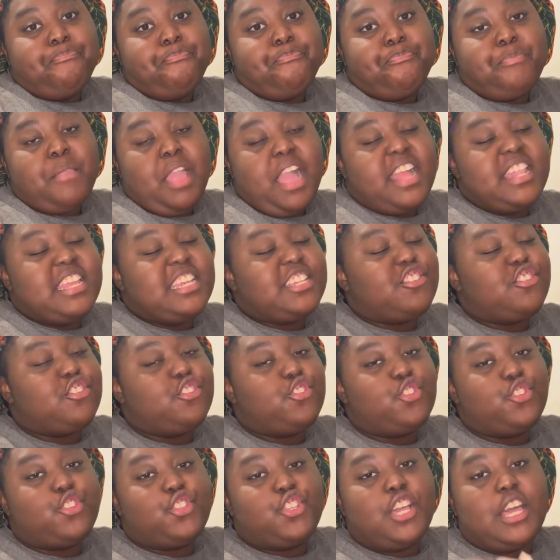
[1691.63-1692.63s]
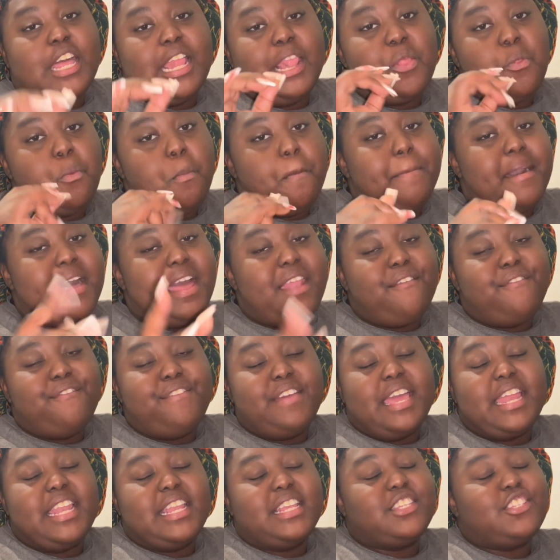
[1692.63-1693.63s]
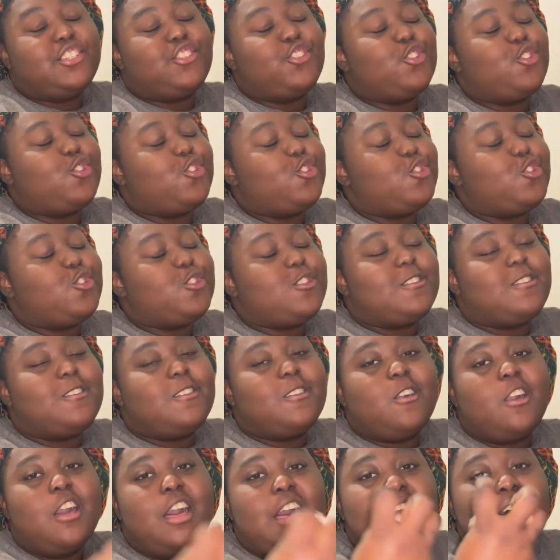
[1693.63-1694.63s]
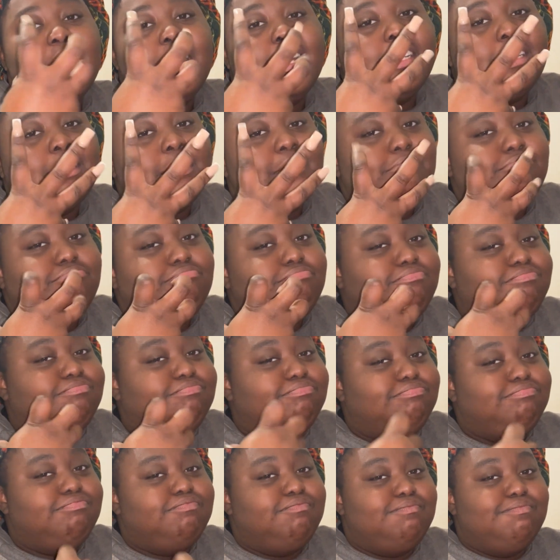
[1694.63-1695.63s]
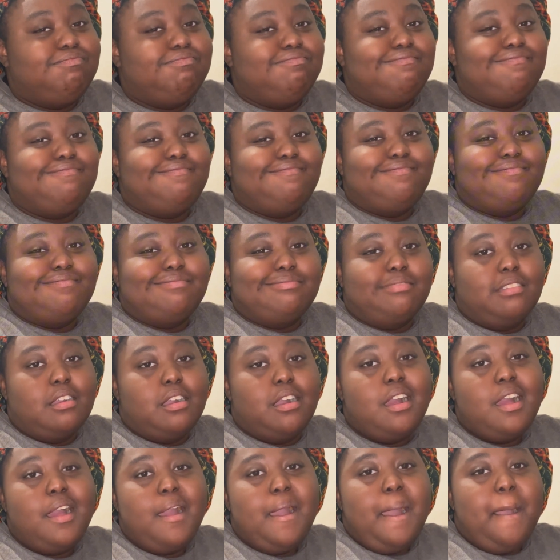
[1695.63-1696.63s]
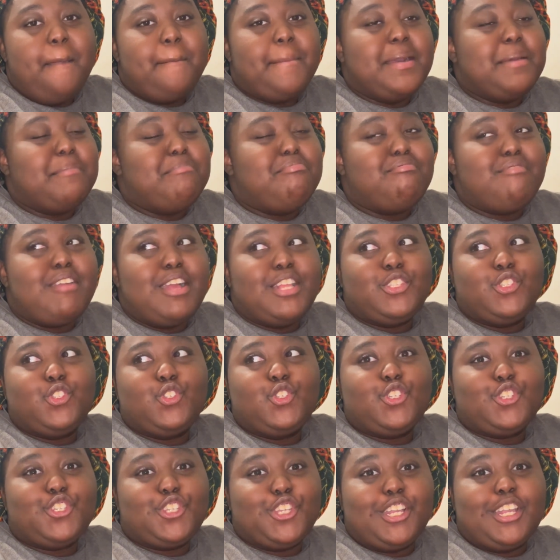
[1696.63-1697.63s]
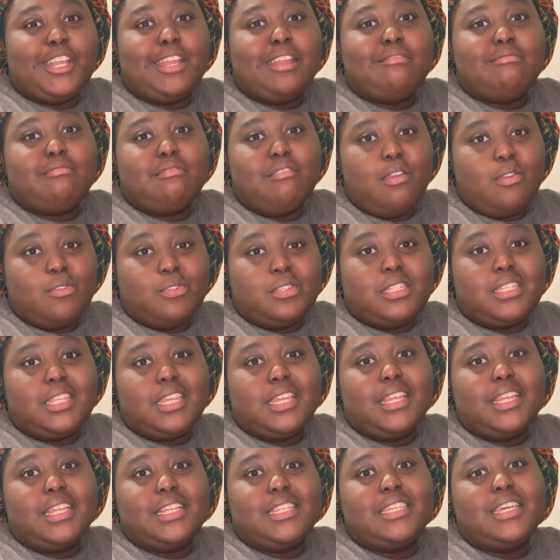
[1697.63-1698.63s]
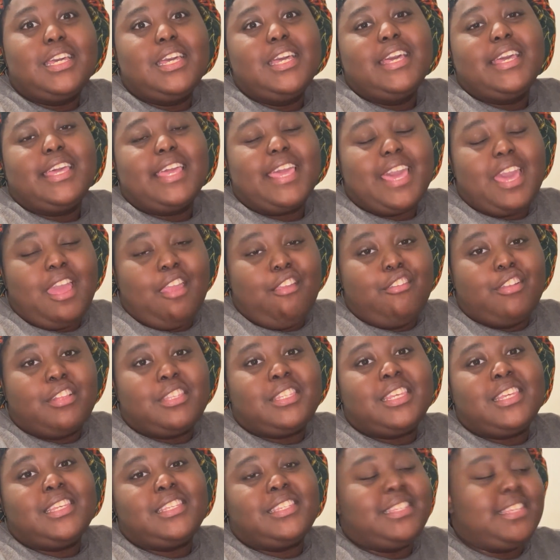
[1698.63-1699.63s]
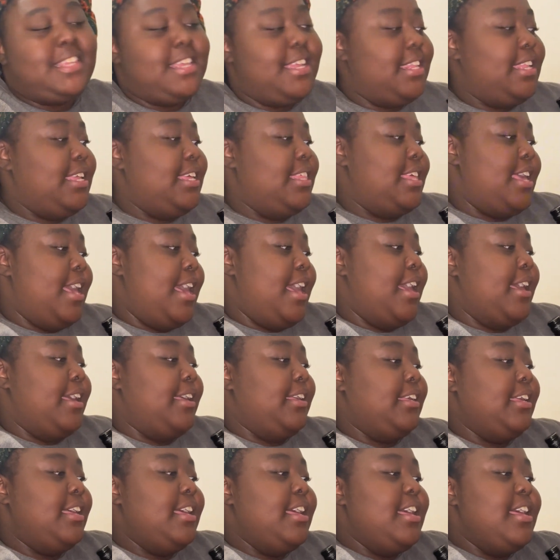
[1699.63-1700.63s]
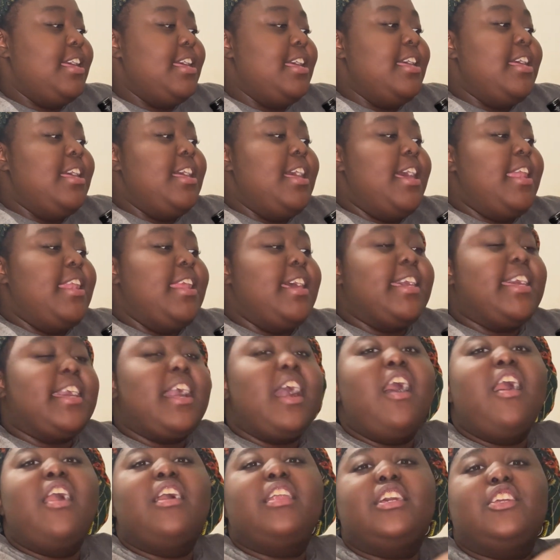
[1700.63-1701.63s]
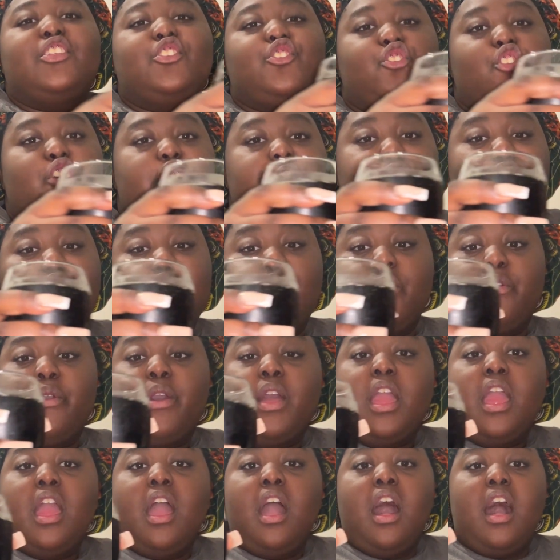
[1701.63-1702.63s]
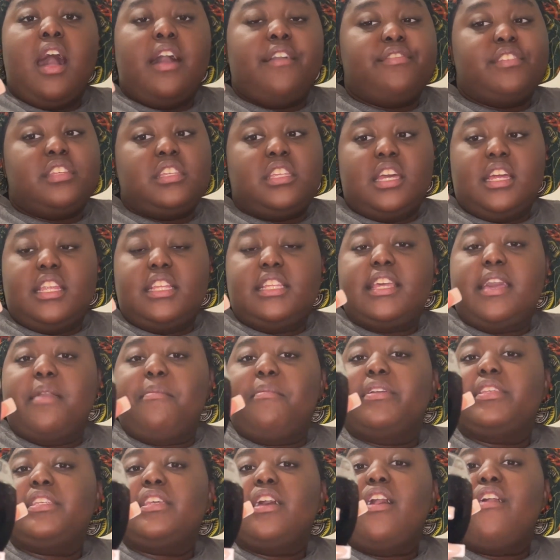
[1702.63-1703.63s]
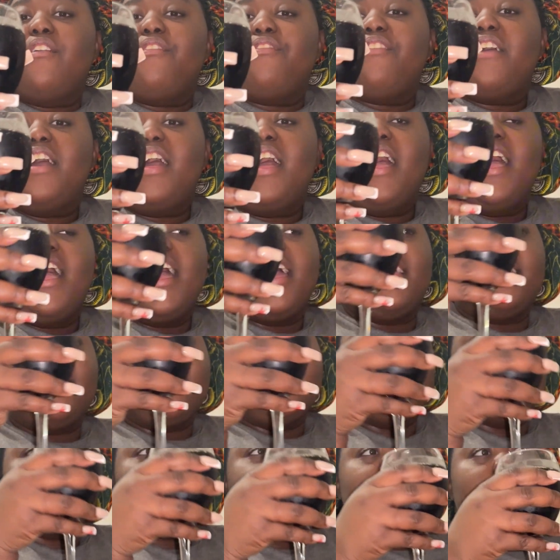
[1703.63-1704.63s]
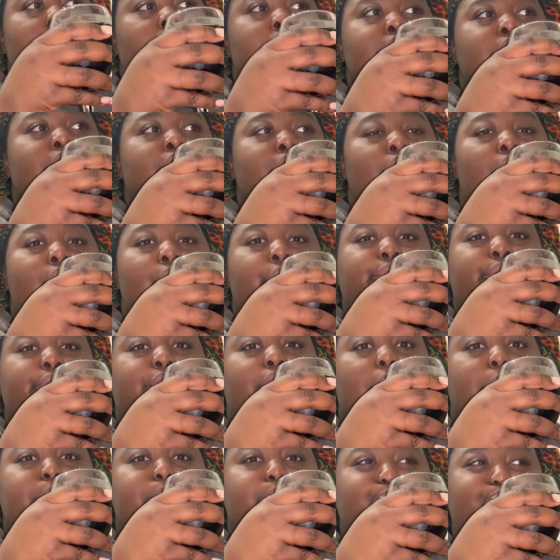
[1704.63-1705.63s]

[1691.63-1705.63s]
I literally just took a little bite of it and it's just my brown sugar roasted carrots is nearly there and I can't enjoy it, so I've decided to get myself a nice glass of Coke.